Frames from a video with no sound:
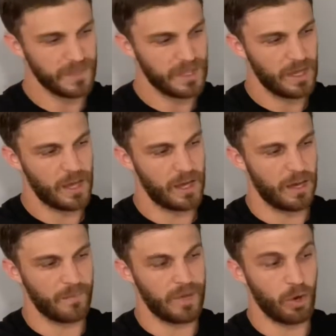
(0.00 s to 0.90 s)

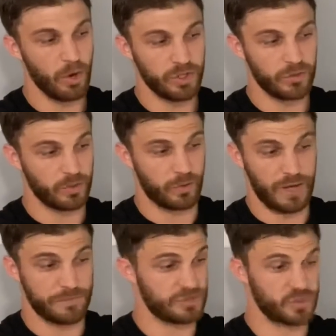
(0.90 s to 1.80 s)
Or you could run
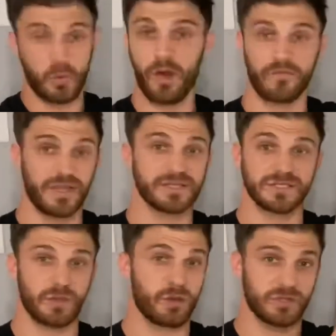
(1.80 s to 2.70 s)
up to 12 weeks,
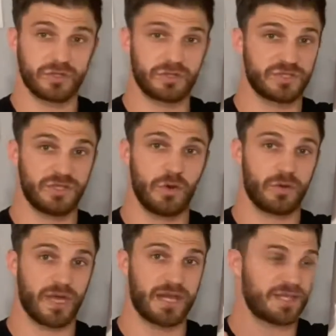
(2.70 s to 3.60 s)
as long as you still
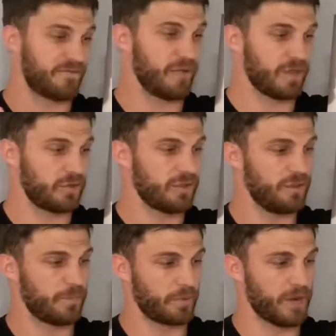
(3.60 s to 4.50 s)
kind of feel like you
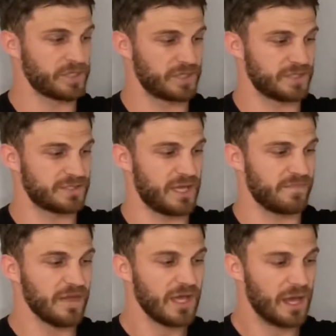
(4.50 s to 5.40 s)
keep progressing and
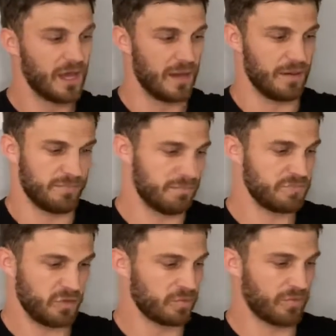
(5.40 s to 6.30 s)
stuff.
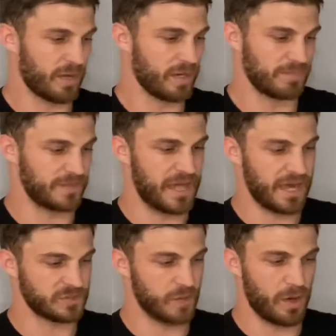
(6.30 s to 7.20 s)
you could run it up to that
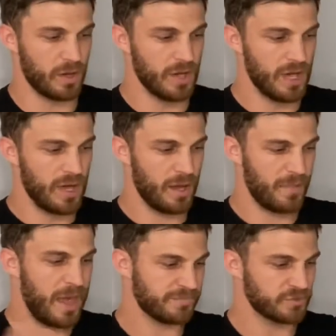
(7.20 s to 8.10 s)
as well.
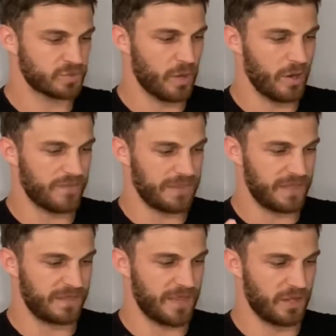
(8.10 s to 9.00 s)
After 12, I
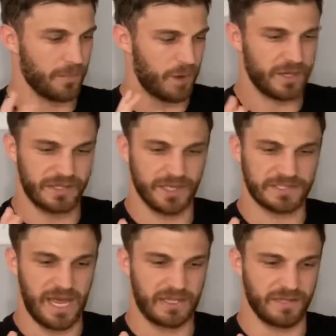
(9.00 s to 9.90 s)
think that your body does
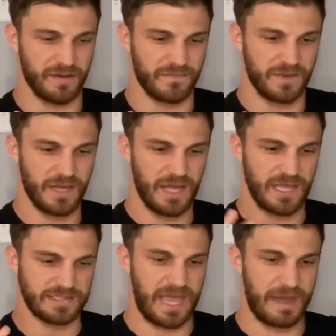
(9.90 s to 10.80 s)
kind of
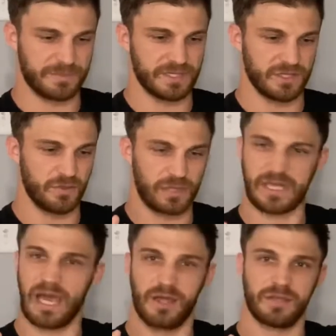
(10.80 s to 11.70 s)
adapt, you
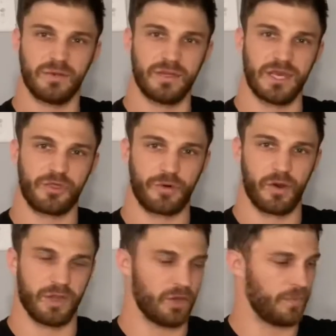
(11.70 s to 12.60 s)
need to
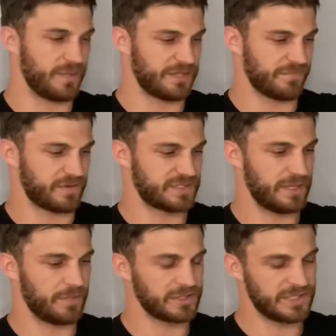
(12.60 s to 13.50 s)
throw a little bit different
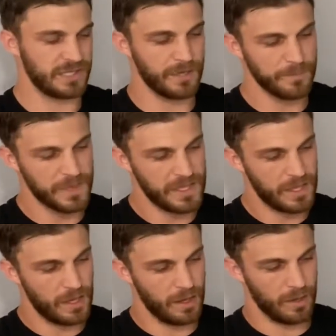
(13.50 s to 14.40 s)
stimulus in there.
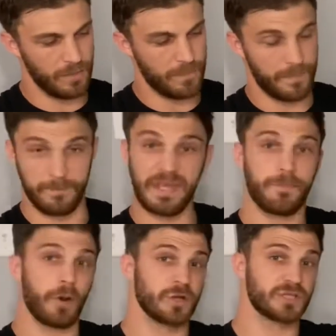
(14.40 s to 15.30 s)
Me
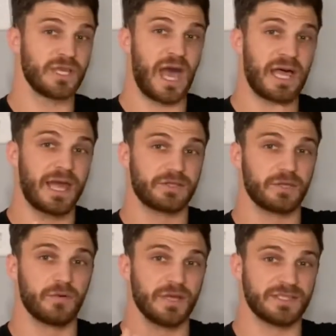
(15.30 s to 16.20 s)
personally, I like to
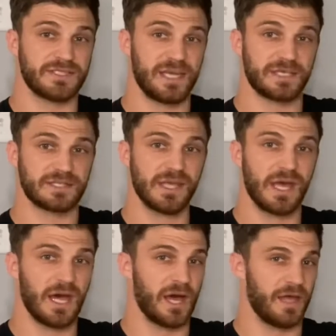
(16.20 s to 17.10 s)
do it at 6.
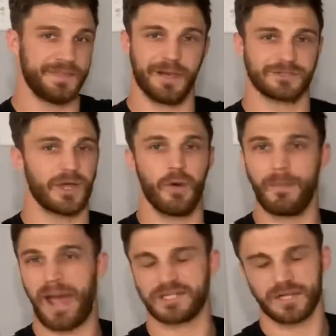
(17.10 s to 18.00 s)
There's no
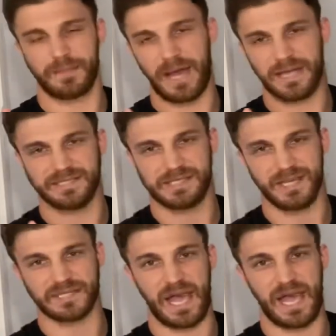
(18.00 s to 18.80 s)
magic behind 6.